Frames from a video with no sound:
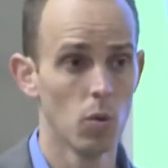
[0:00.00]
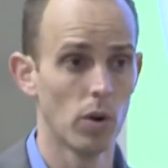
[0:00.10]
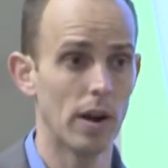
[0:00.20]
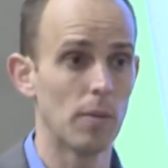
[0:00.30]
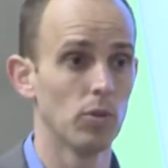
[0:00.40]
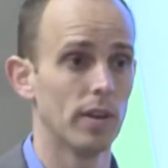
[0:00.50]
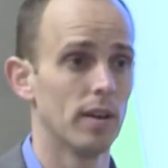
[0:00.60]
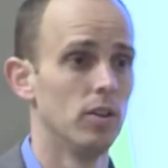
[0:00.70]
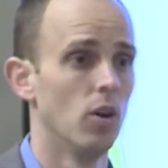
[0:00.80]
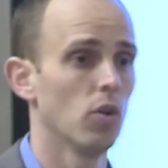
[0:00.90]
We were able
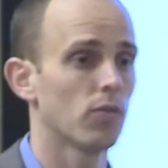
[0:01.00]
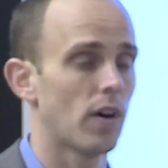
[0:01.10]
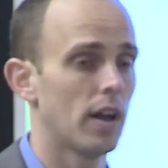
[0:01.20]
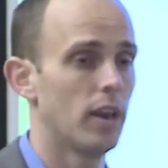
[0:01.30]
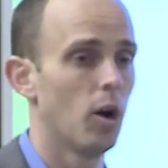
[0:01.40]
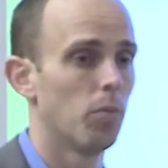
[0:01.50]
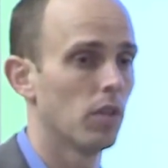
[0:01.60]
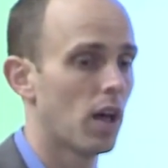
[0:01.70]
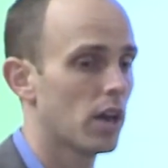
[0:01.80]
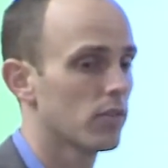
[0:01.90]
to notify and help a
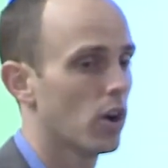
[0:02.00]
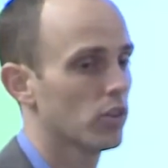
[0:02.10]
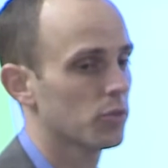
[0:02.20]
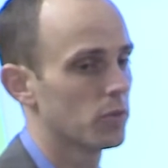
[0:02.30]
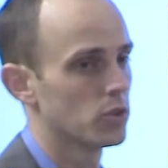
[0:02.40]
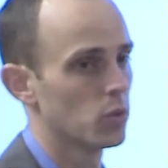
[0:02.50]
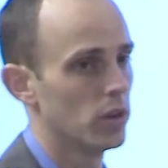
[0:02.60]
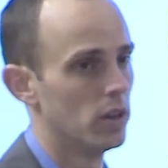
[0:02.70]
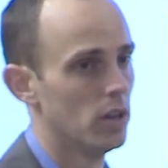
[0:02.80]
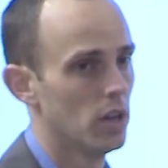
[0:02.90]
lot of customers
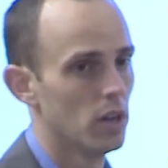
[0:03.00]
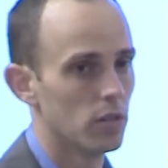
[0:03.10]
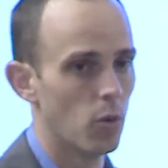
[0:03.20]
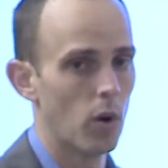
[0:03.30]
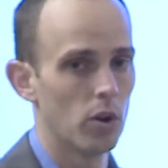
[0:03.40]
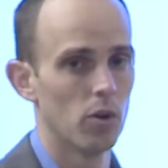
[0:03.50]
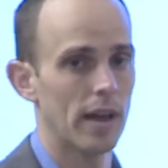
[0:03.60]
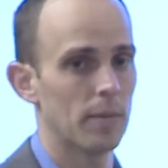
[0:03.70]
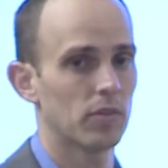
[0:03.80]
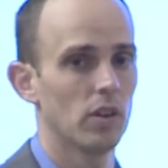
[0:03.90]
when the well-known
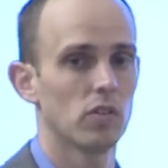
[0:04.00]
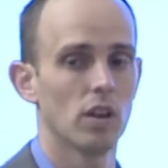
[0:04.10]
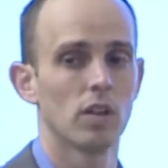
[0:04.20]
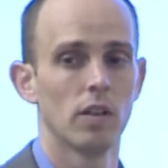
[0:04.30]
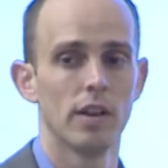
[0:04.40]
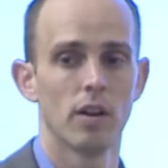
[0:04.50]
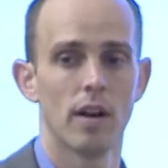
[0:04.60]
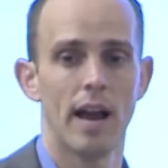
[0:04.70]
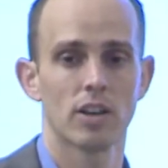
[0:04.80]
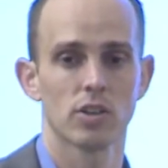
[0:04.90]
app CC
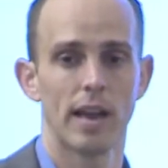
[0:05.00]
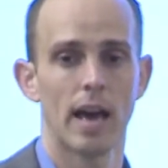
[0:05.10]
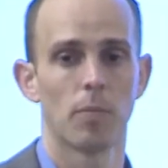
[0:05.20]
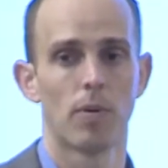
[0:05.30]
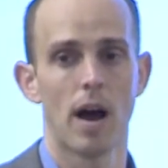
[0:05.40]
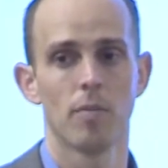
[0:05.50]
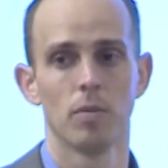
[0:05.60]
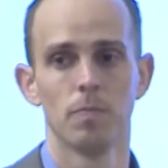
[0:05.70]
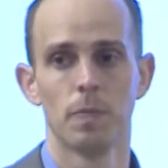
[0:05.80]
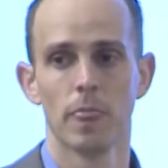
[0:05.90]
cleaner actually had a
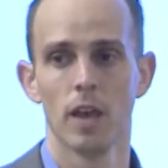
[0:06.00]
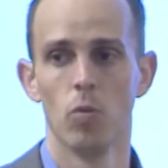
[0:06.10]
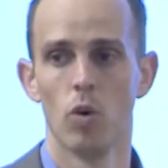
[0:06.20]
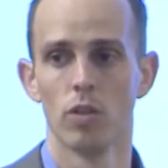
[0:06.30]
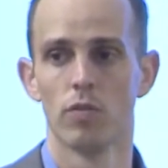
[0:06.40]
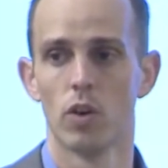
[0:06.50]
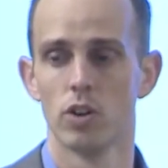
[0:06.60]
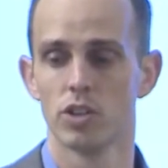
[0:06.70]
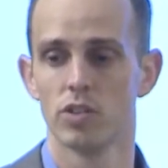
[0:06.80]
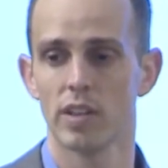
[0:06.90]
problem, and one of the
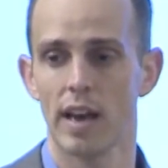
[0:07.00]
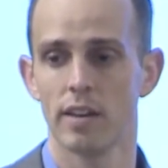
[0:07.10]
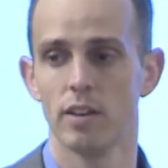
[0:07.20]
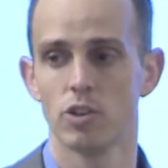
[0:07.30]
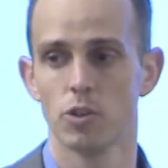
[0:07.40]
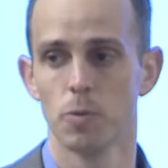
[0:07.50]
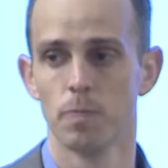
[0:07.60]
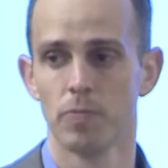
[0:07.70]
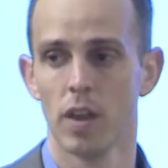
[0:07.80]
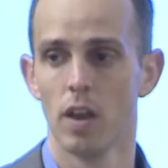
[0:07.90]
versions had an issue.
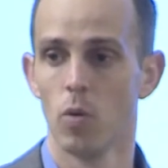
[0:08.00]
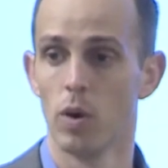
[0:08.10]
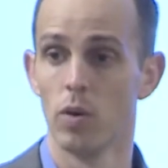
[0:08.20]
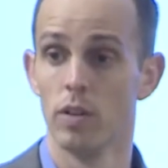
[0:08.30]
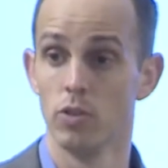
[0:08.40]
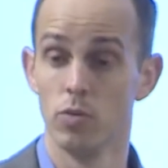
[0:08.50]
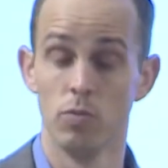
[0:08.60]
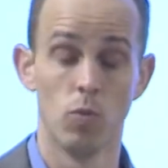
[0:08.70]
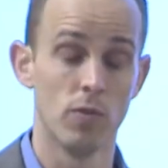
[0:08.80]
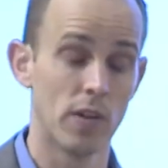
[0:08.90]
We, were, you,
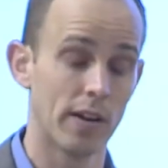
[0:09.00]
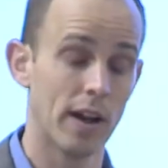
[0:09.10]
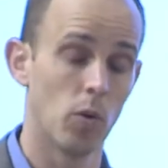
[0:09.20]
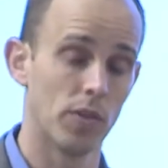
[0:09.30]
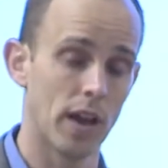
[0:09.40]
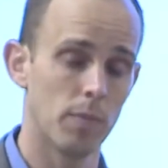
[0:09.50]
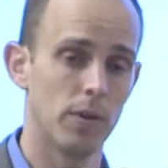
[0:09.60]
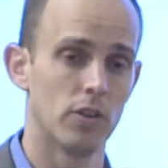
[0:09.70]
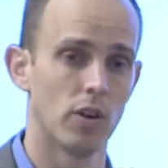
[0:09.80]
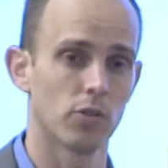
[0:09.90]
we figured out what the IP
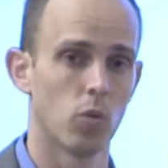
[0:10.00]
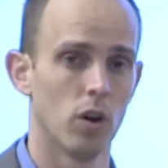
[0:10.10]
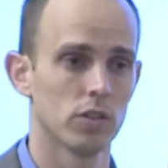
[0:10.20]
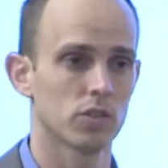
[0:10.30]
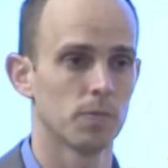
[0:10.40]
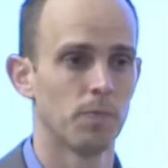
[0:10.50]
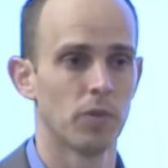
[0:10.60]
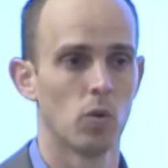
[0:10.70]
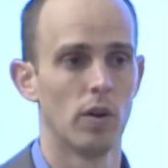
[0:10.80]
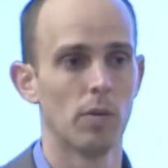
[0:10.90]
address was.
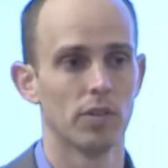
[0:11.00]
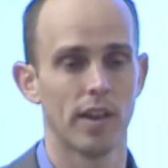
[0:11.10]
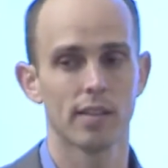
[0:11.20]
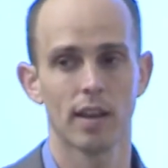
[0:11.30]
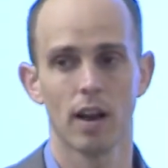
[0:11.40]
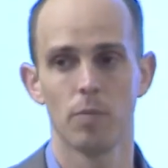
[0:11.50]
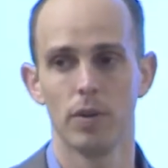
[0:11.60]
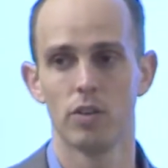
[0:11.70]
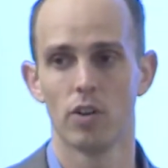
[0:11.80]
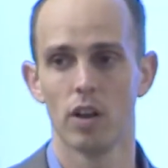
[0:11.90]
We were able to take that IP
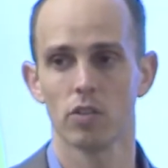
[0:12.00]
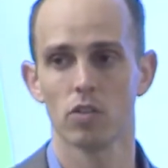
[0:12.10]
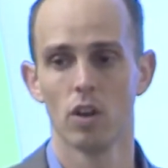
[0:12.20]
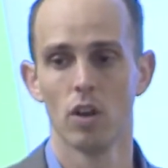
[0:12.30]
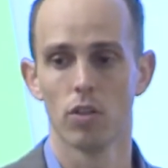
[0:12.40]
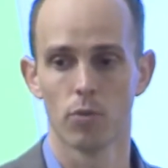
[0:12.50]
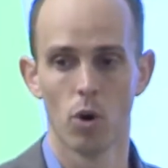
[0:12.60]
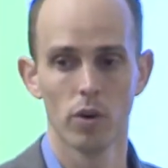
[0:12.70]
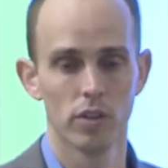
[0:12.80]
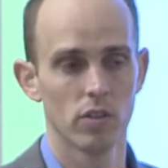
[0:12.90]
address,
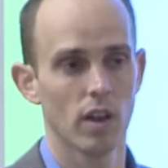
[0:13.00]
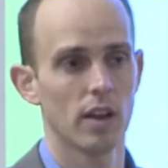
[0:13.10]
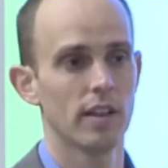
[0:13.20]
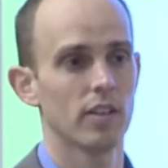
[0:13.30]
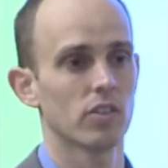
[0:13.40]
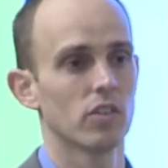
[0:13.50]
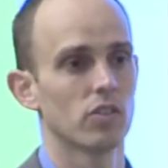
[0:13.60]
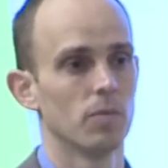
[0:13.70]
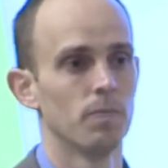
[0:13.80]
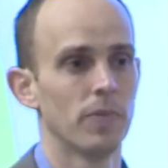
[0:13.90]
throw it into the IDS
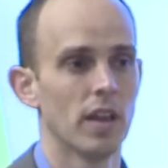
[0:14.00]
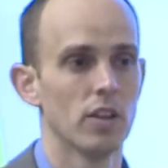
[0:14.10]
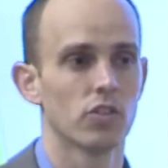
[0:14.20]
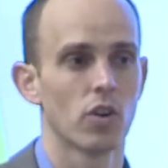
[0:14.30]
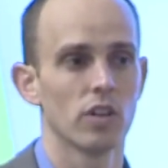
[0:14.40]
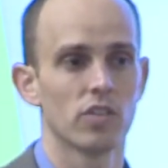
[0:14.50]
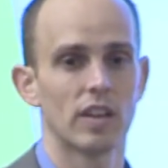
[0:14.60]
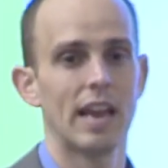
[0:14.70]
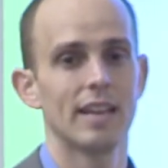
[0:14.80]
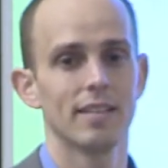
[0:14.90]
system, started
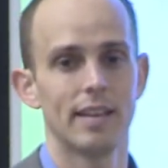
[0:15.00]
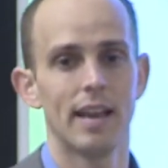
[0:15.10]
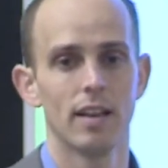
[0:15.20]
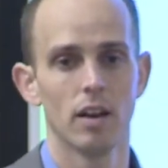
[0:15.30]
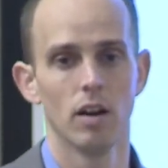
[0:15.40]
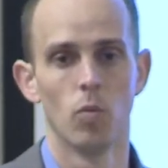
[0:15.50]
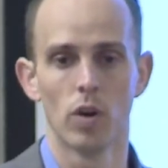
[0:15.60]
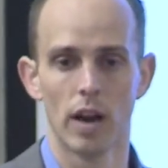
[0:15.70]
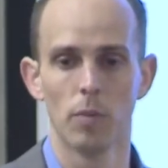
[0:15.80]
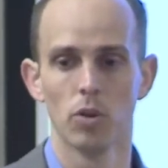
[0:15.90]
scanning the data, and
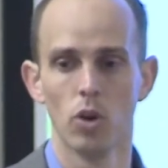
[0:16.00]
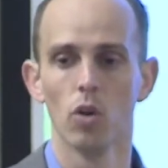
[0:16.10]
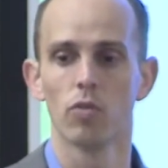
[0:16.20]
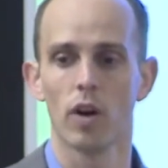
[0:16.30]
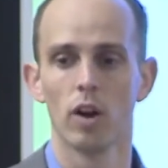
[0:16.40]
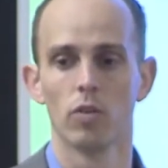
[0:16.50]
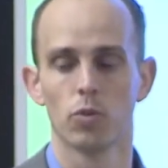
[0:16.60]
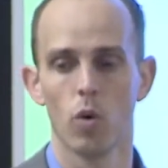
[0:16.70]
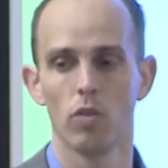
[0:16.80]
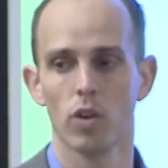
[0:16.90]
we were able to notify over
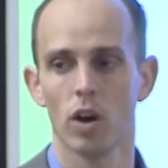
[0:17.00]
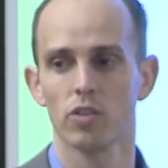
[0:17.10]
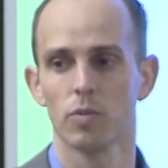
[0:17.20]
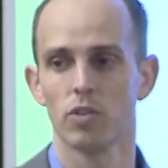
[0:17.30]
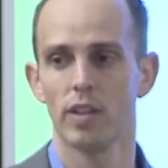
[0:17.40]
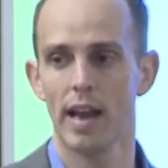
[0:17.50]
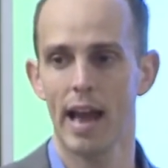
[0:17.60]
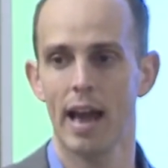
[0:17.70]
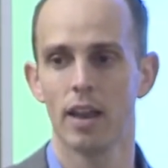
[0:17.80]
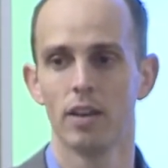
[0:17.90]
12 customers that
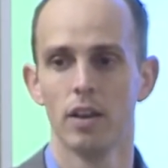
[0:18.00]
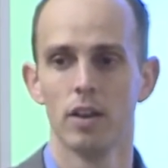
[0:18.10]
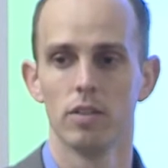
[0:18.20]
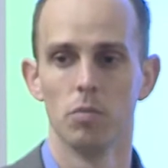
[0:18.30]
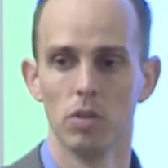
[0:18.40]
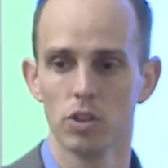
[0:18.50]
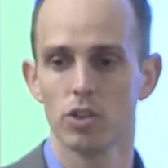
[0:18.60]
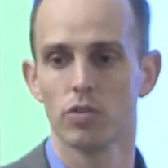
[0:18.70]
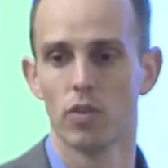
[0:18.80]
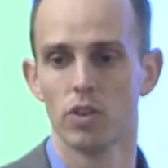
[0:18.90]
had the
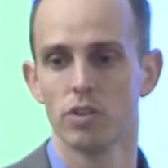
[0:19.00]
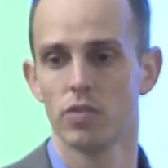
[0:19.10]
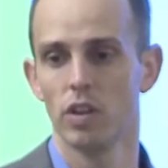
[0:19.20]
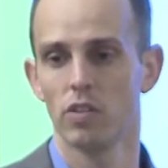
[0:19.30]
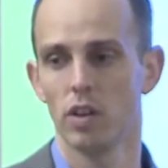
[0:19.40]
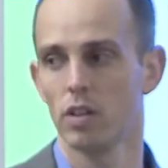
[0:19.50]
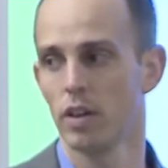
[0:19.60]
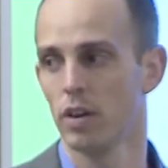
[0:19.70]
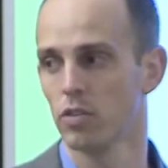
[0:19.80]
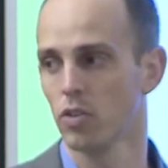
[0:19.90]
malicious version of CC
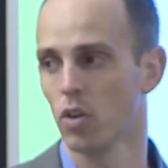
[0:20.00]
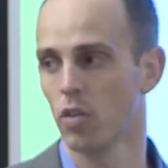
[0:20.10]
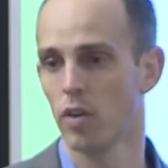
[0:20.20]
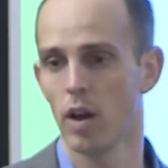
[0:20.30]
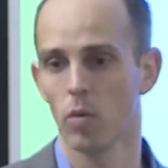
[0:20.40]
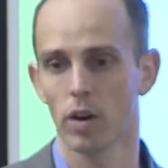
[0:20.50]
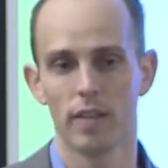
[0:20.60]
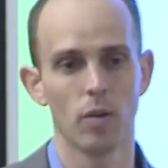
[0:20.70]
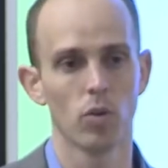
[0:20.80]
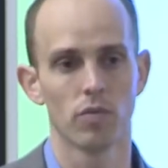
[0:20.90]
Cleaner installed on their network,
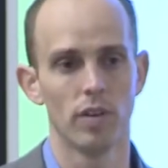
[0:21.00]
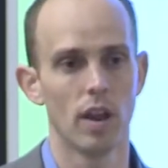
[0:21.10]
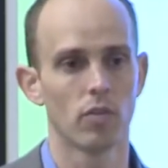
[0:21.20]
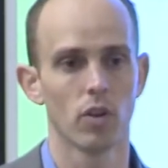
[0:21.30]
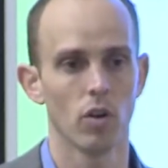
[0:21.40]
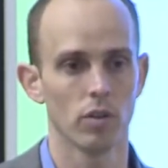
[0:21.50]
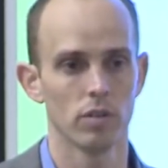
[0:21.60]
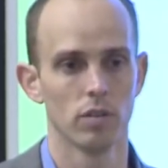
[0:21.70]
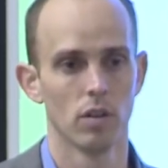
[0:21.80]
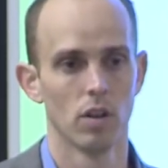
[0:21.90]
and they would have never known it
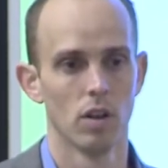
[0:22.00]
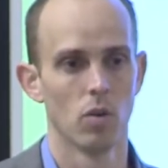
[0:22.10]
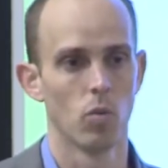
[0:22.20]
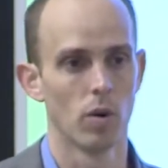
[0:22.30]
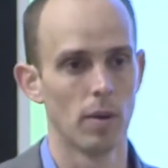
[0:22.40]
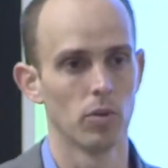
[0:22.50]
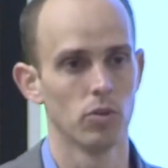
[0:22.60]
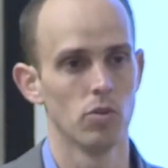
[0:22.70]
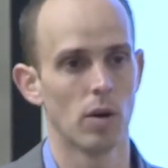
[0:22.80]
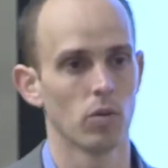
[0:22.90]
we were able to
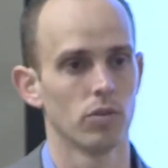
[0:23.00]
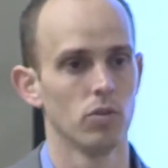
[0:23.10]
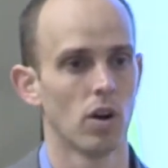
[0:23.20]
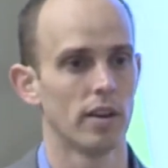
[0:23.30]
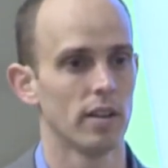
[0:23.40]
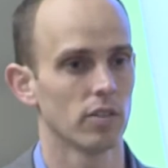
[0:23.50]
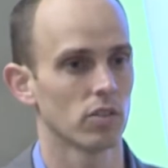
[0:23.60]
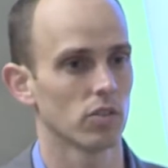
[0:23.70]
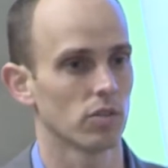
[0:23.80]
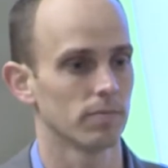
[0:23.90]
do that with the new IDS
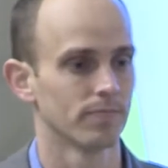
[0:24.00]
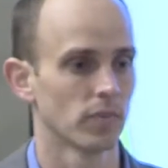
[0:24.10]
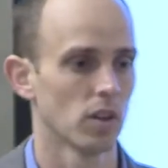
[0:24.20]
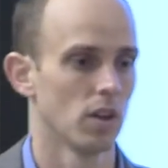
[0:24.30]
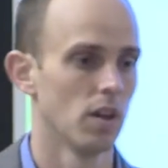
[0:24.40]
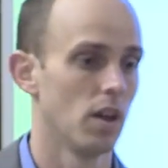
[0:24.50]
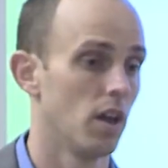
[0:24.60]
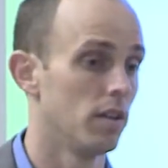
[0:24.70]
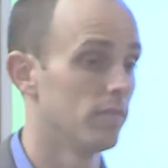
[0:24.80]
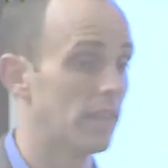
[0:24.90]
system. And